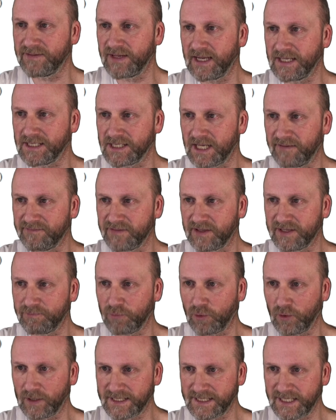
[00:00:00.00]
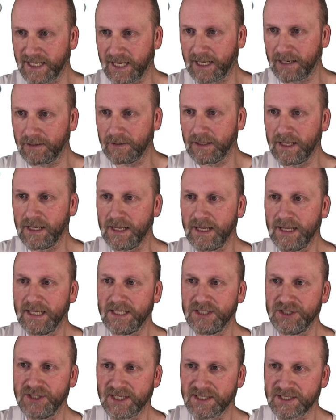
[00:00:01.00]
days after point 10.
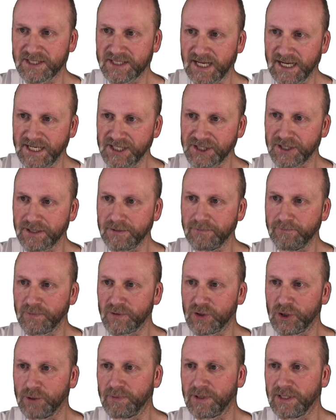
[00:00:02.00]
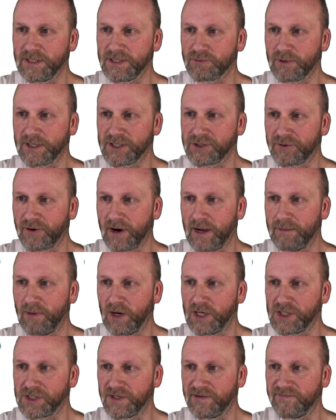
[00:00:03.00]
Gestation, Jupiter's retrograde
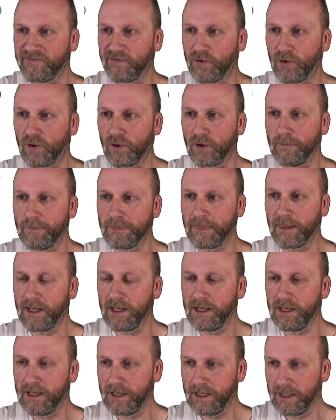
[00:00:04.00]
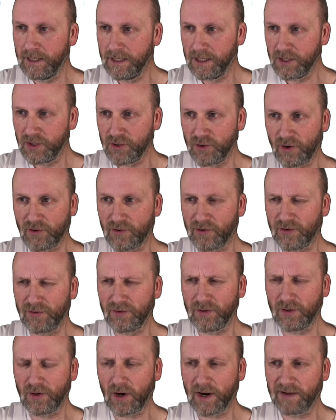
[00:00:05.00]
motion for
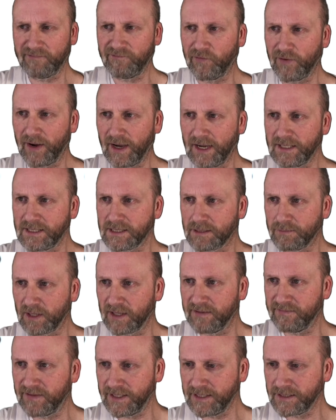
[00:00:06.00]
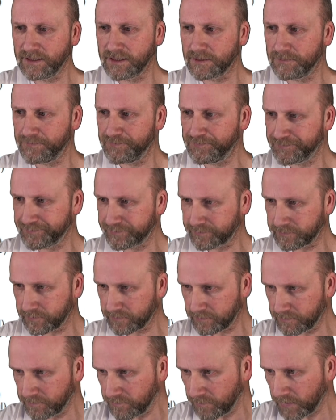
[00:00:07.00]
294 days, I believe it is.
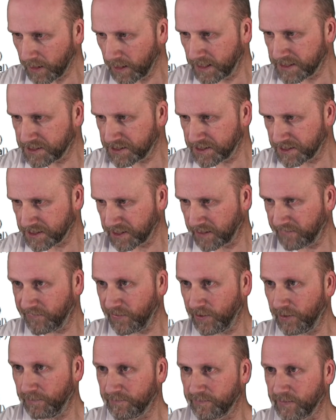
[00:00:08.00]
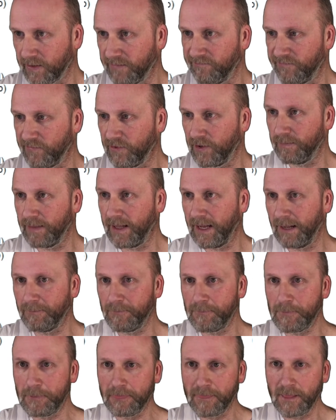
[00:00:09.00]
Let's just confirm that.
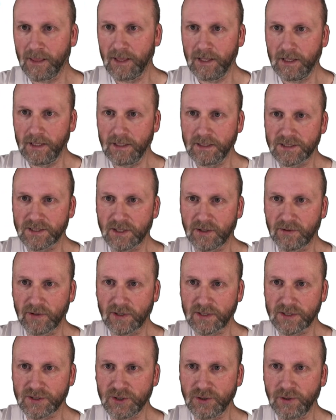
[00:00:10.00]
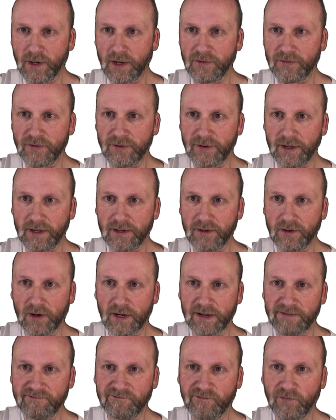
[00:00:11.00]
So I've got
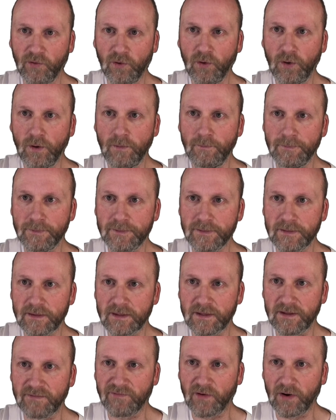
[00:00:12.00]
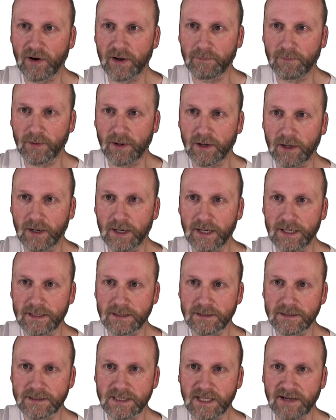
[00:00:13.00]
294 divided by
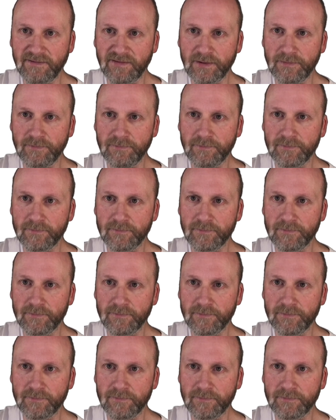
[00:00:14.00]
7